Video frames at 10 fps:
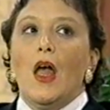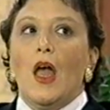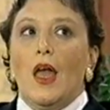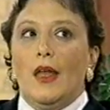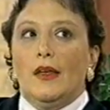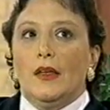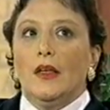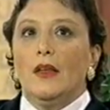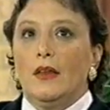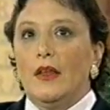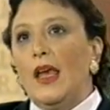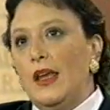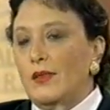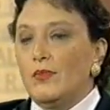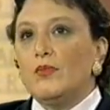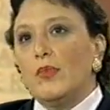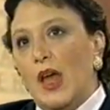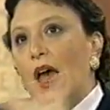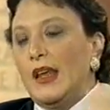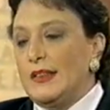and they
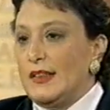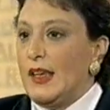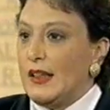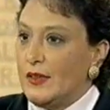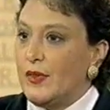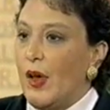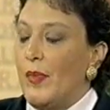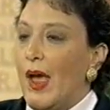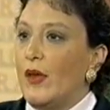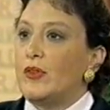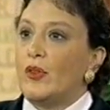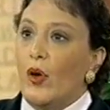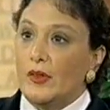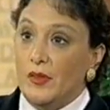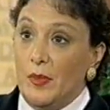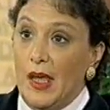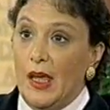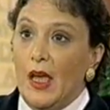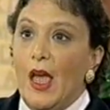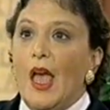had a detective come out and talk to me
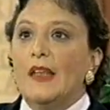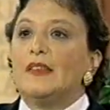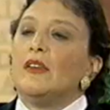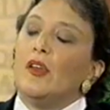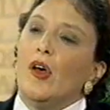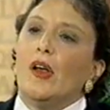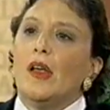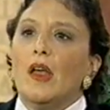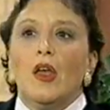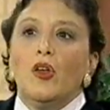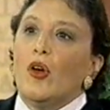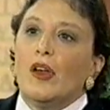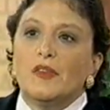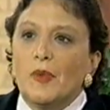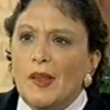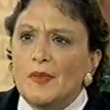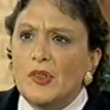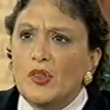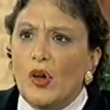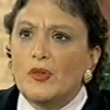and said, look, your husband hasn't
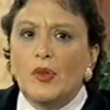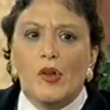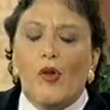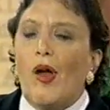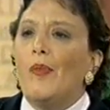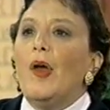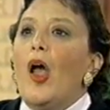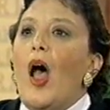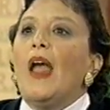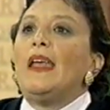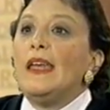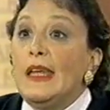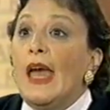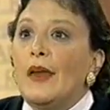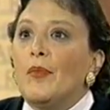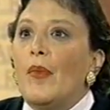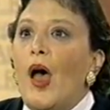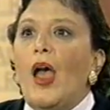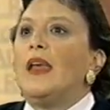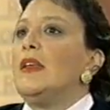been charged with a crime. I can get him.
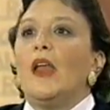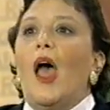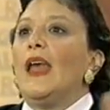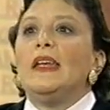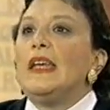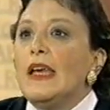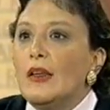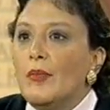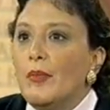I can kill him.